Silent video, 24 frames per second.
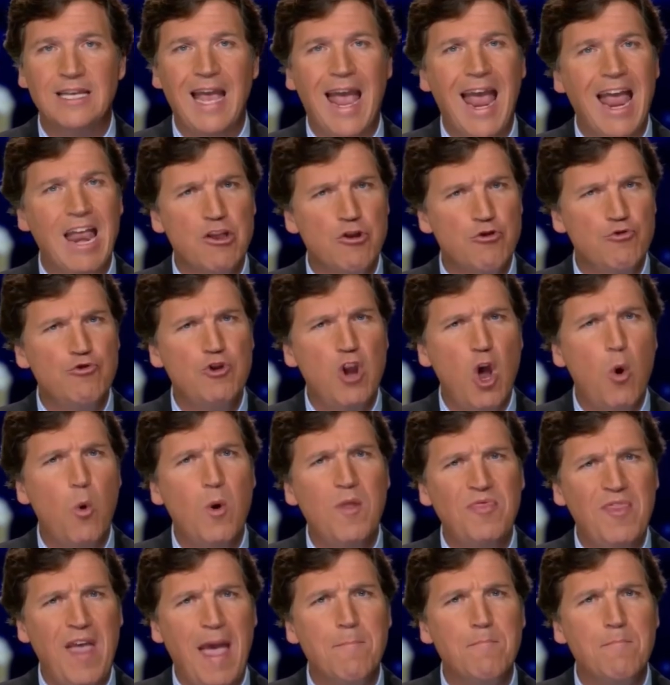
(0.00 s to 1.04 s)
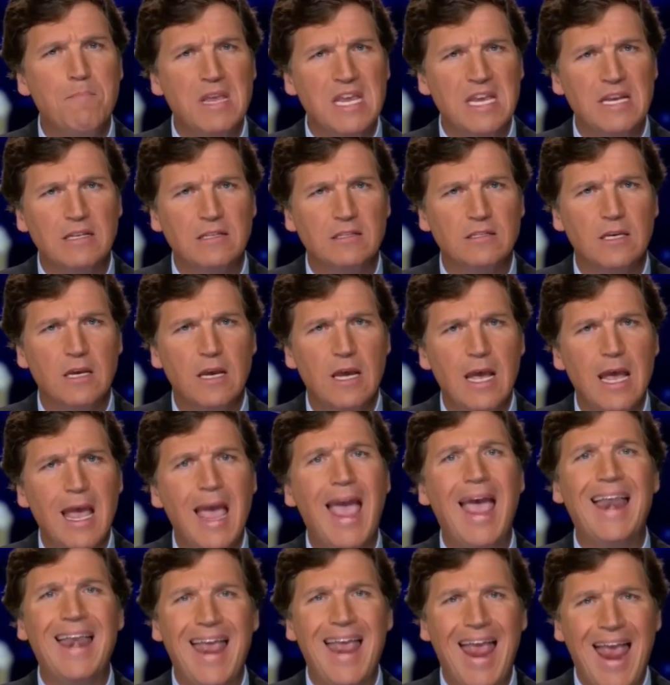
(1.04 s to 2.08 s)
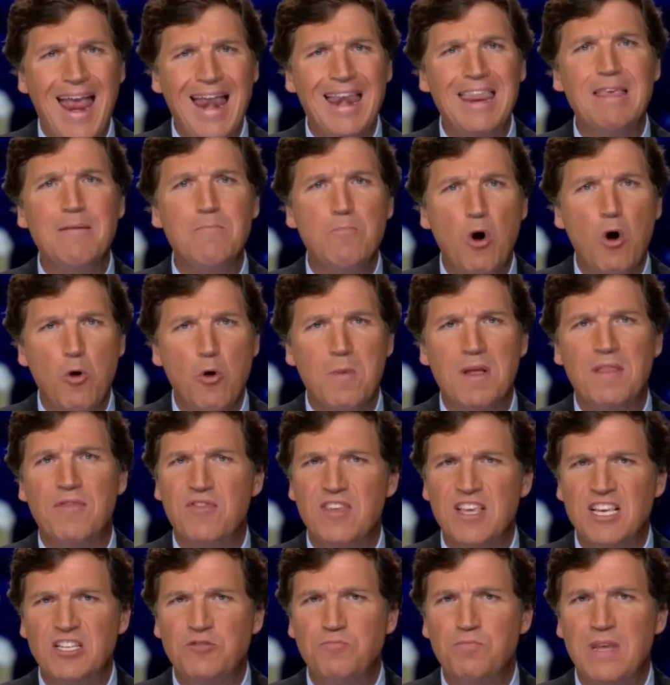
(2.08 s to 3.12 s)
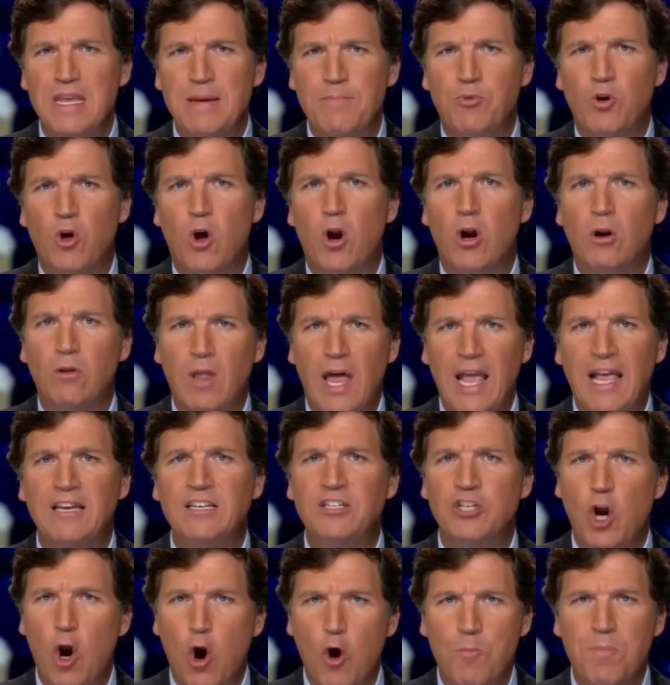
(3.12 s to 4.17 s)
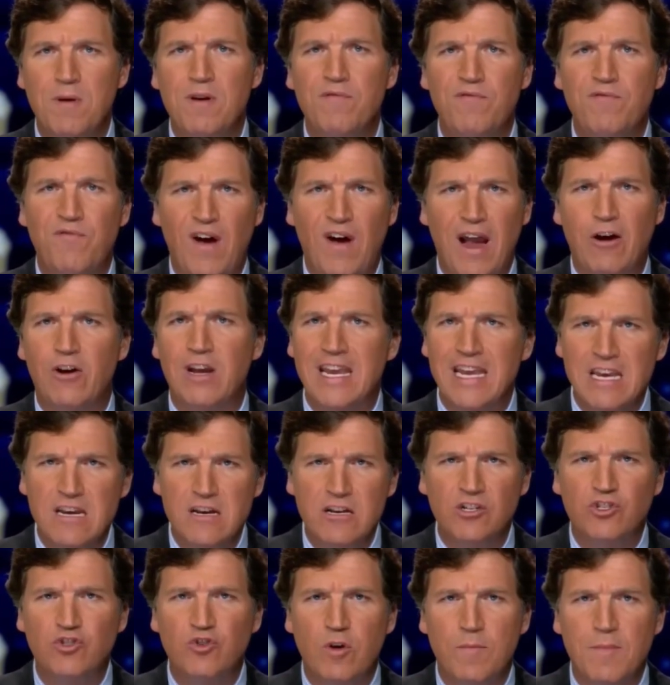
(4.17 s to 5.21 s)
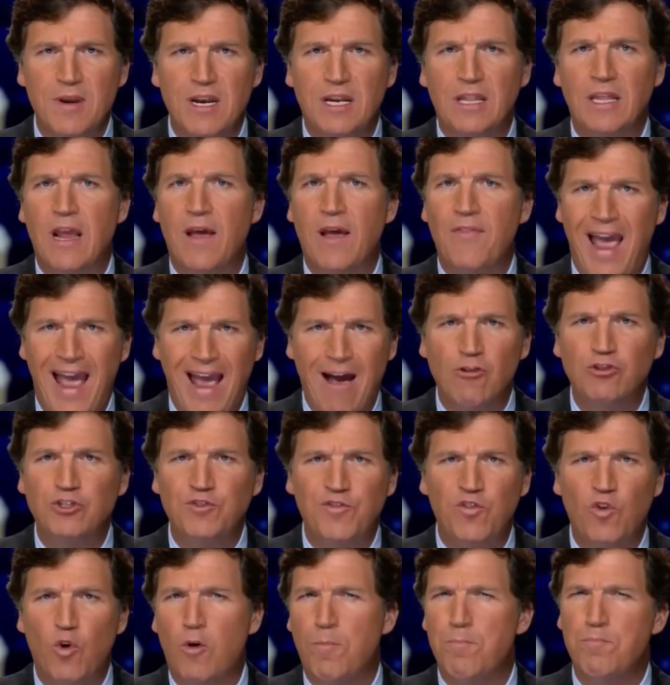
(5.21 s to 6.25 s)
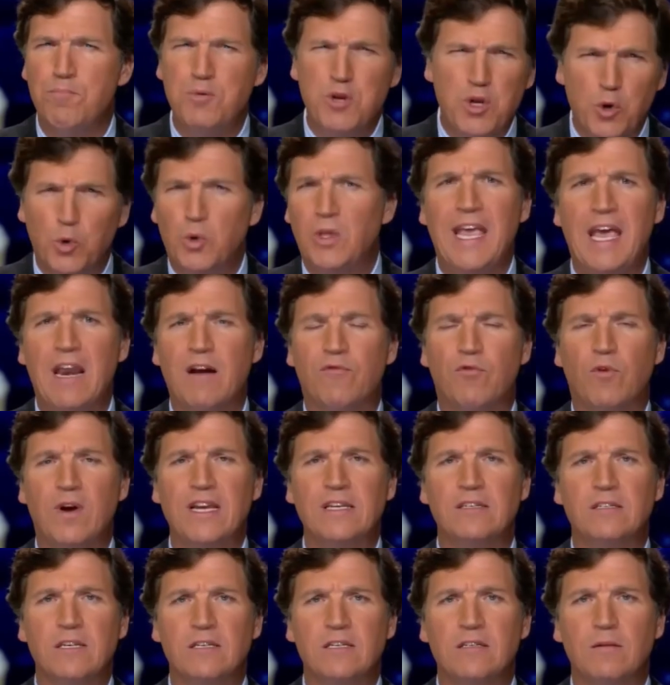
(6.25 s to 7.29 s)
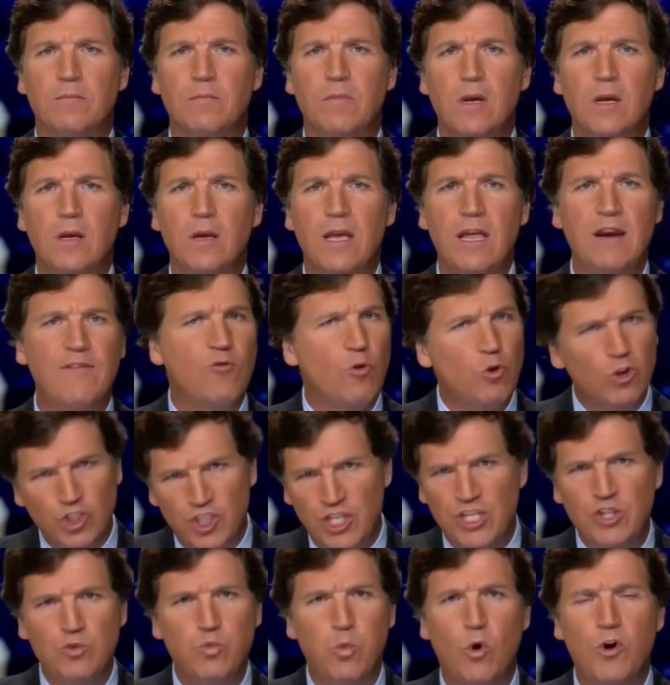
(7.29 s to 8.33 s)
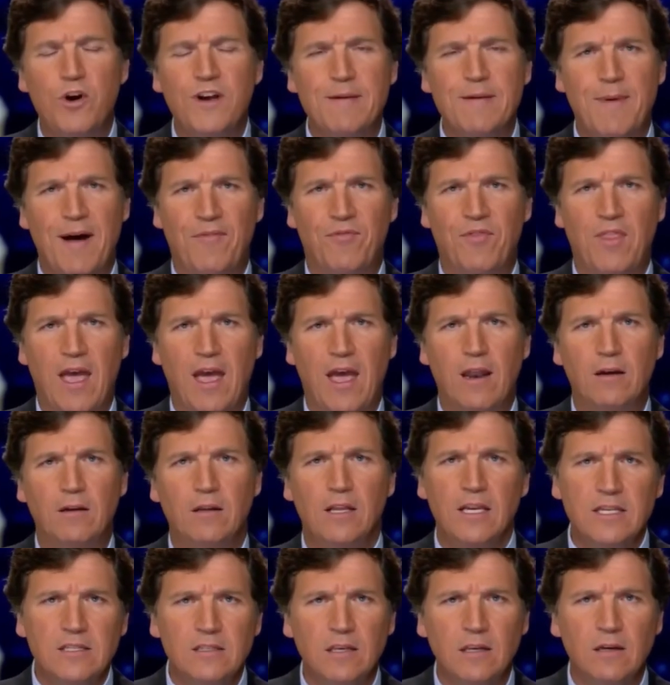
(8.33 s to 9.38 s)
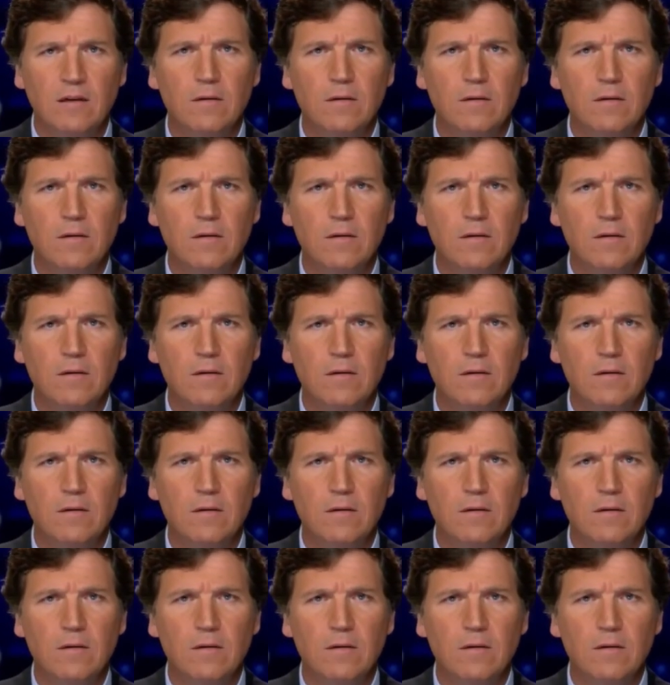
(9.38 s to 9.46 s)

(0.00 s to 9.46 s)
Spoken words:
and you know what that means. At any moment, these people are likely to open fire indiscriminately on the House floor purely out of racism. And of course, she's worried about that. Listen.